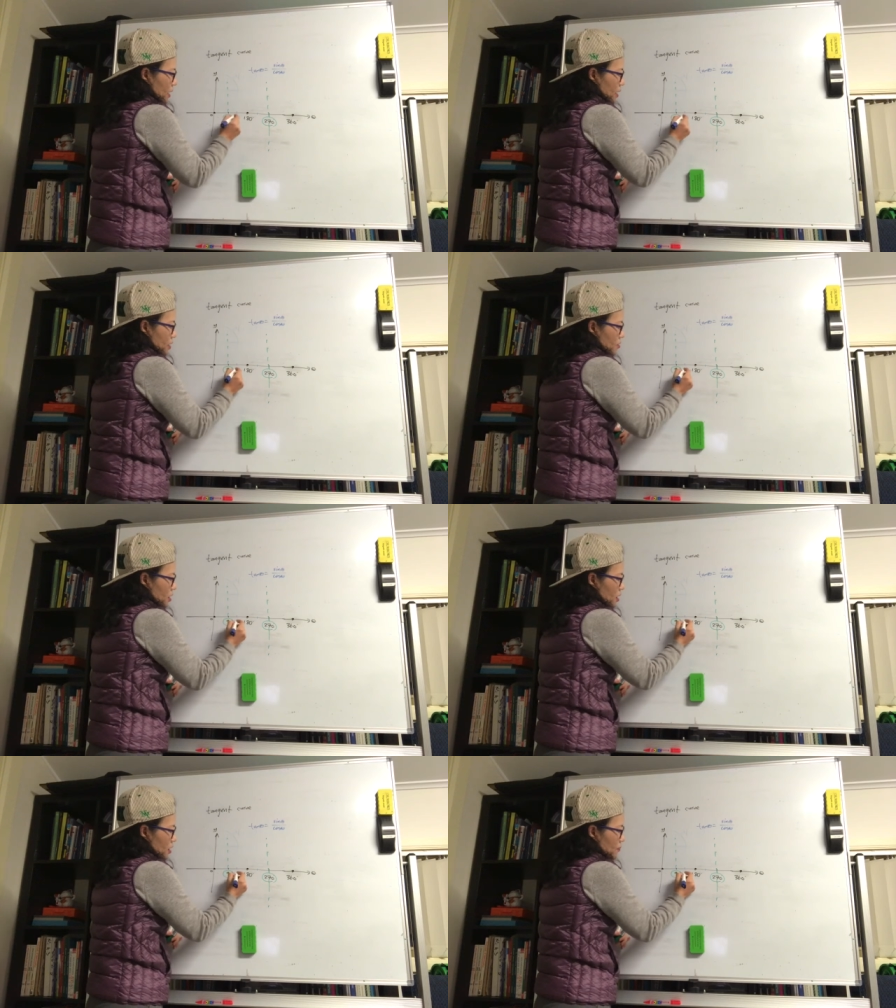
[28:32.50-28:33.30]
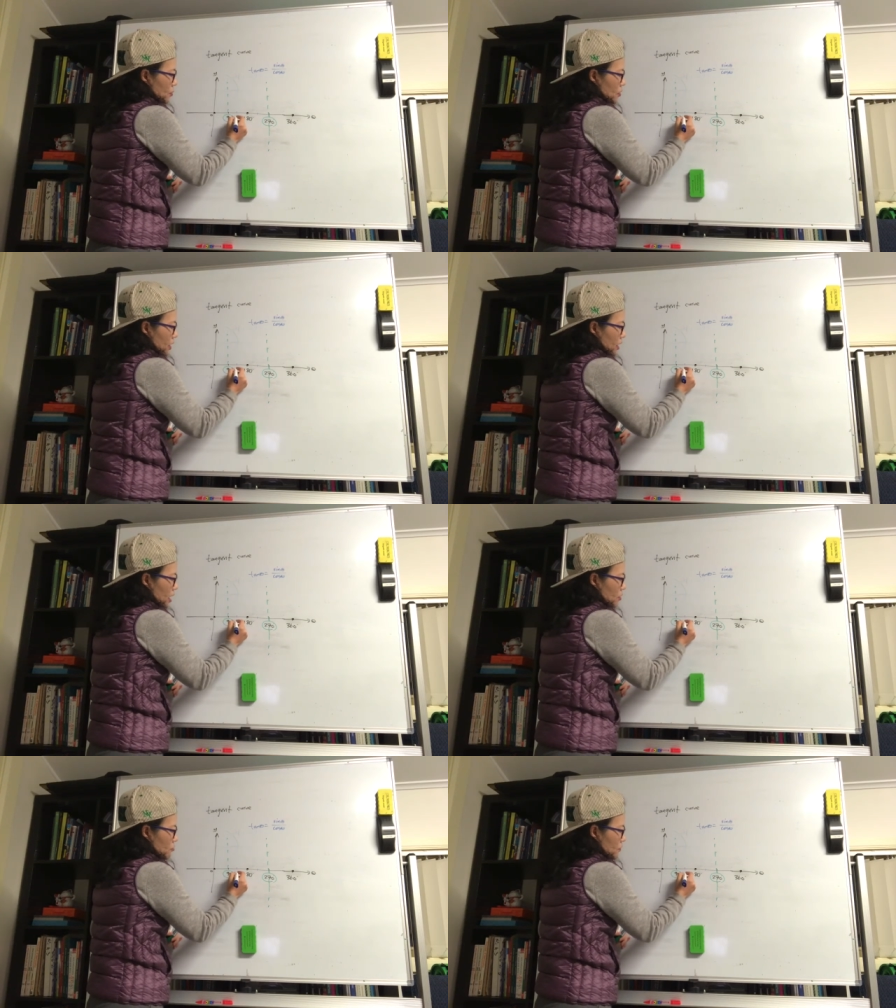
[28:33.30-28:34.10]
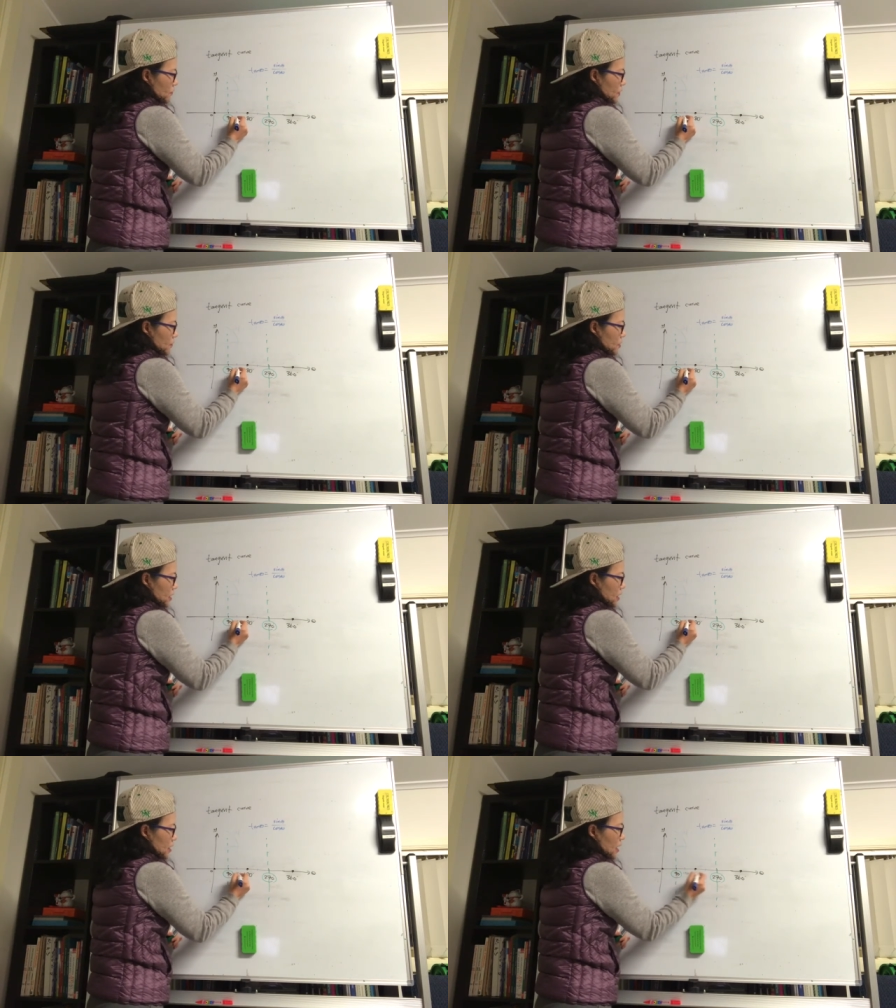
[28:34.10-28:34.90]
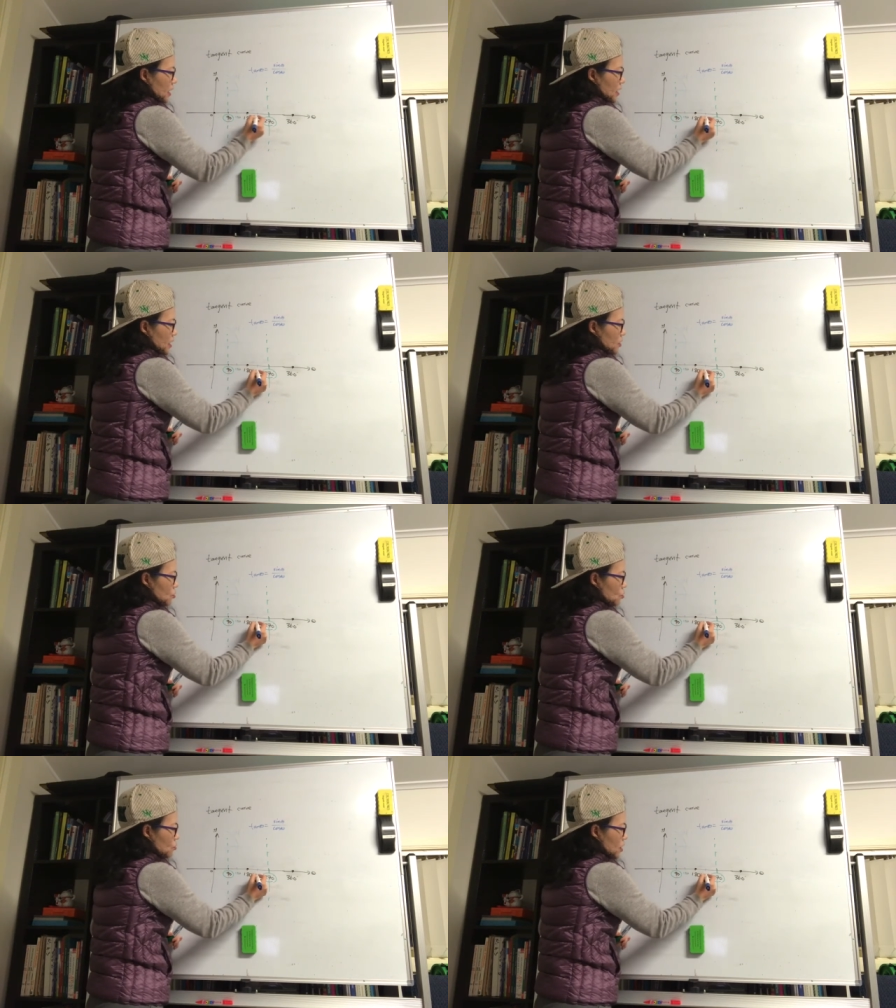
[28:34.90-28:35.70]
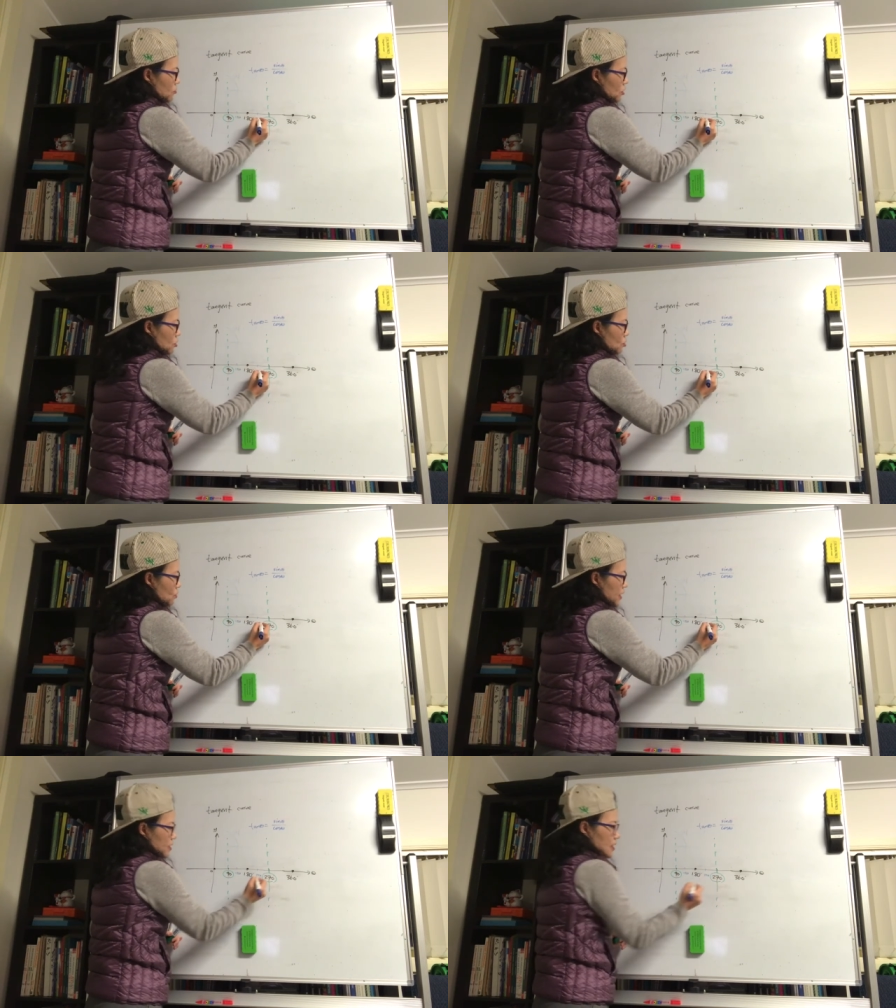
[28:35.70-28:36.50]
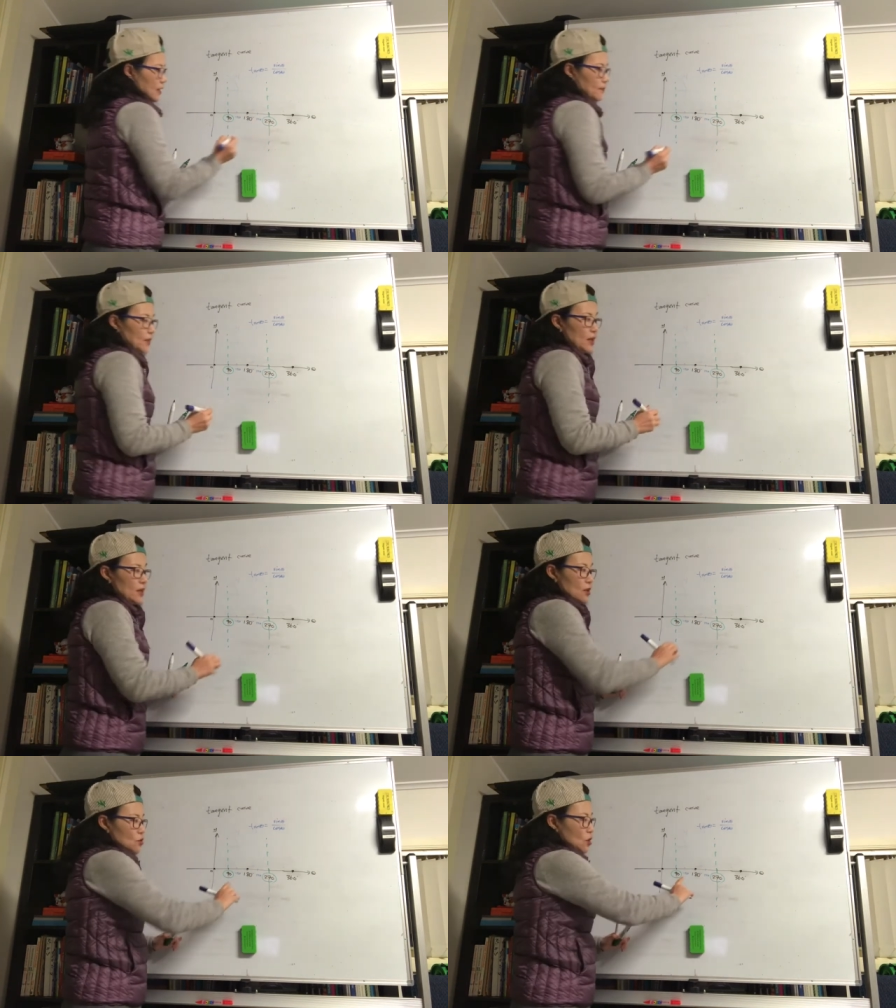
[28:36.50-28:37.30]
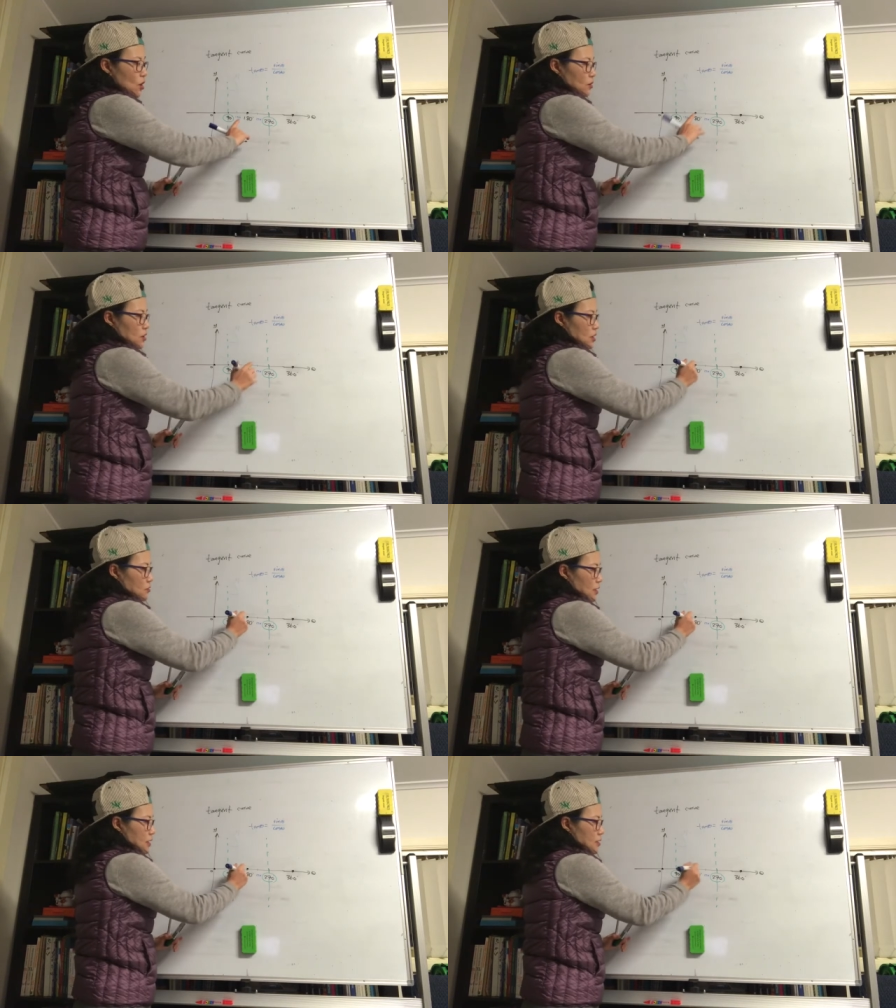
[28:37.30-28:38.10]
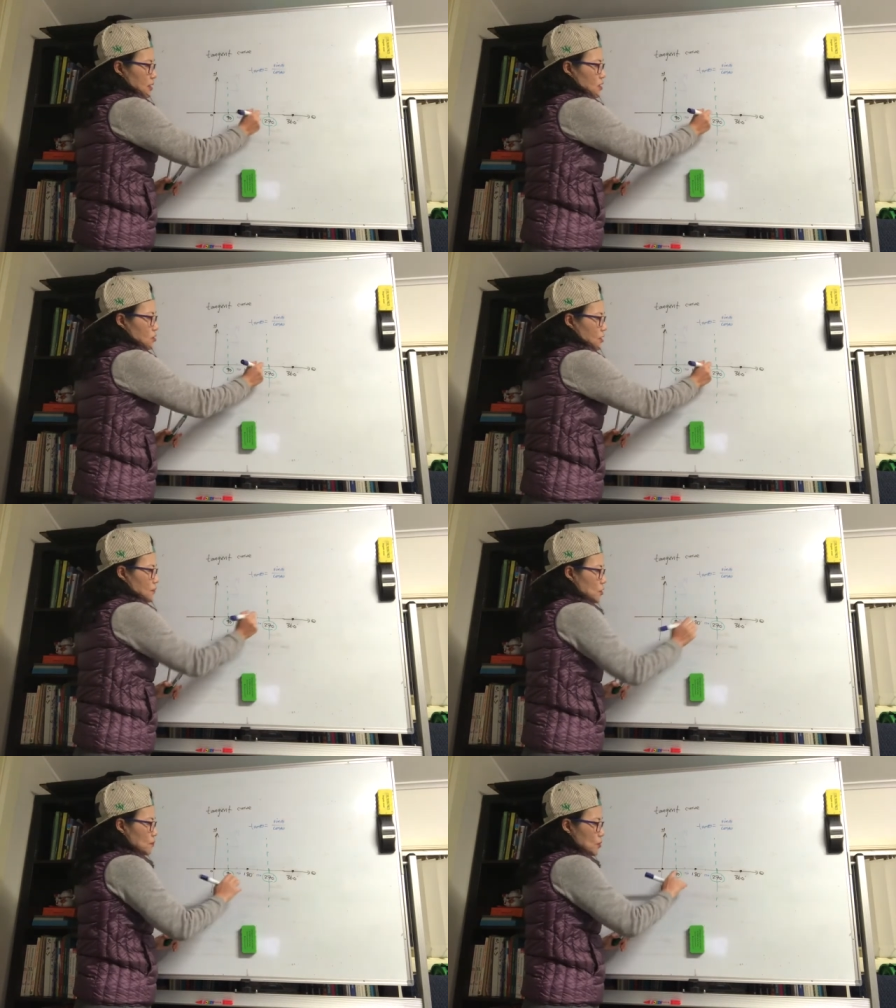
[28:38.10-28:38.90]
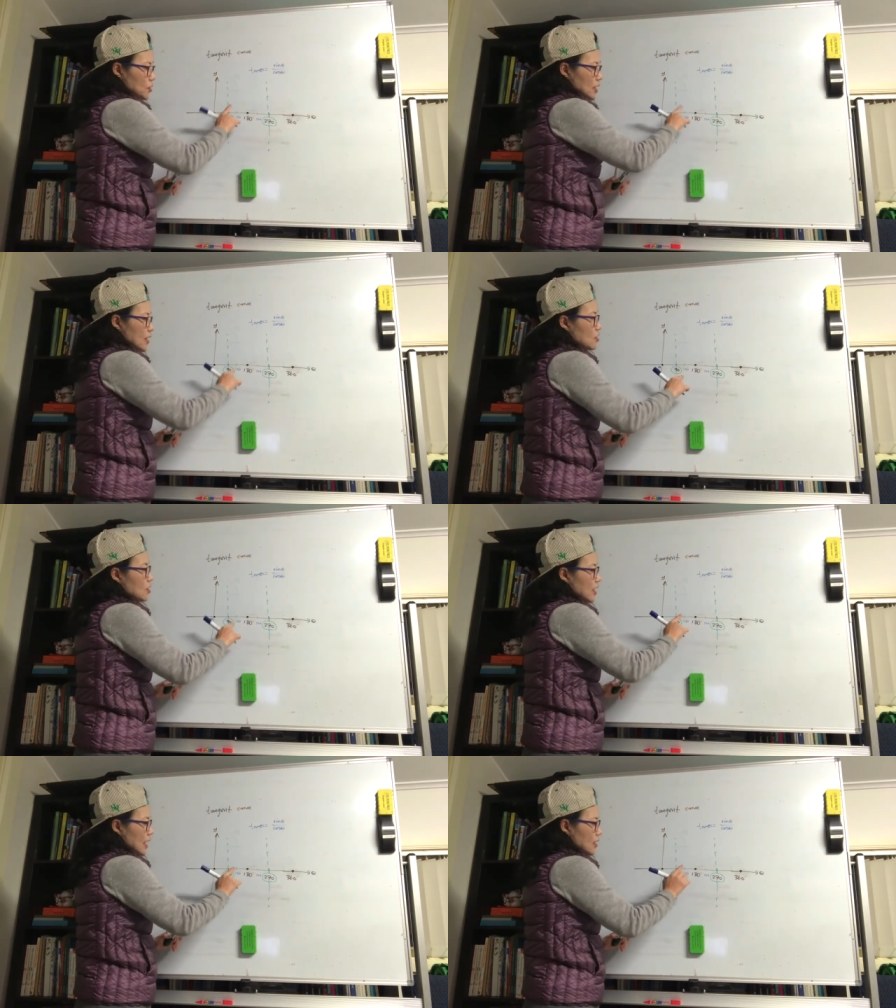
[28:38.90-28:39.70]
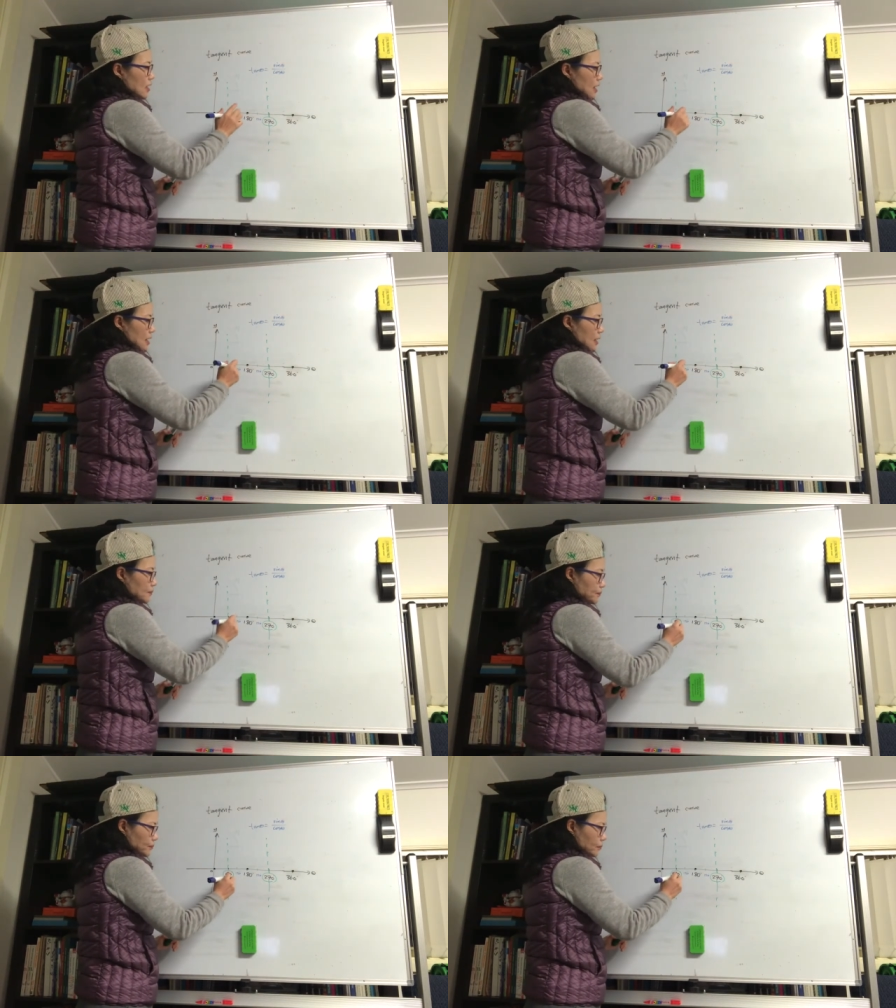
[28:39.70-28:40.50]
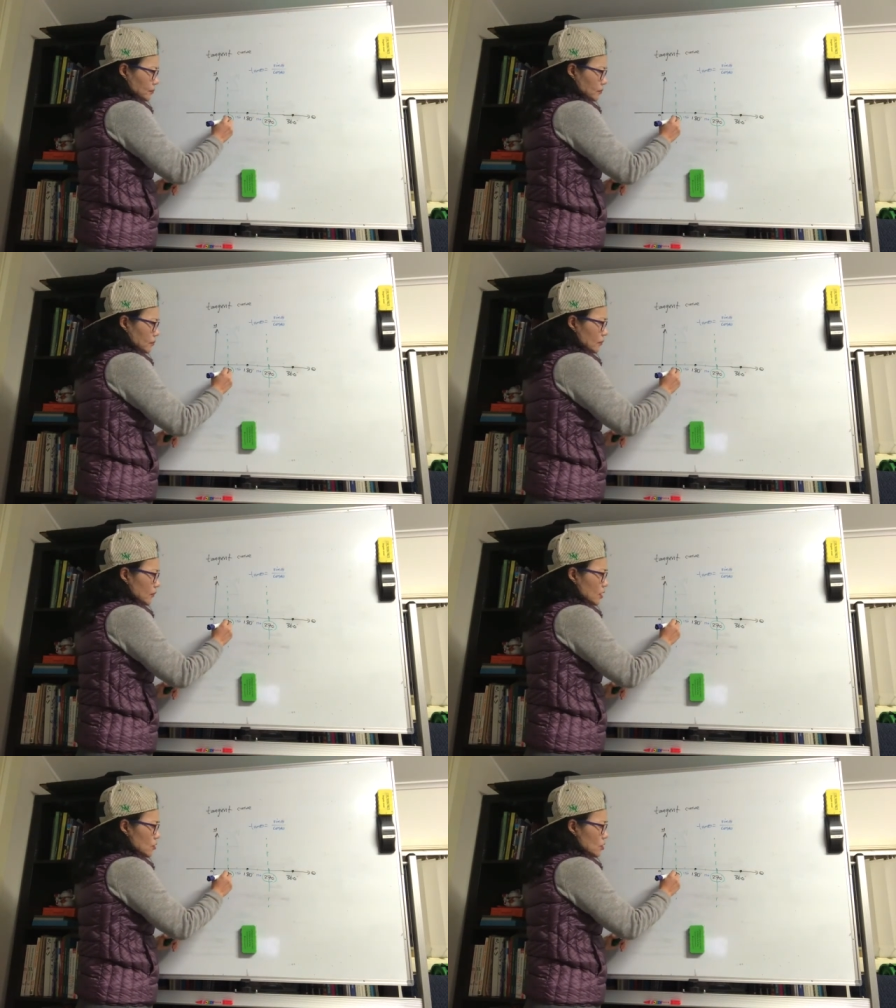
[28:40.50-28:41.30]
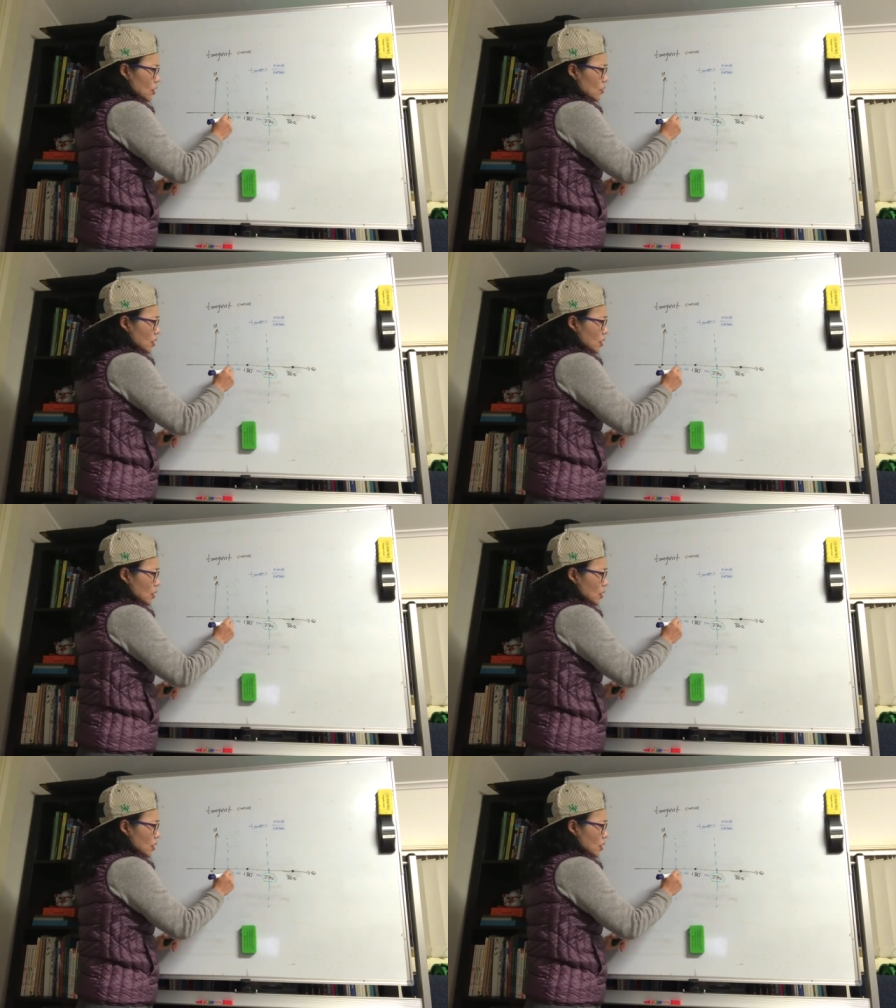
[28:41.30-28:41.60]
and so I'm gonna put like 150 here, 220, so degrees. So if you put that in your calculator, so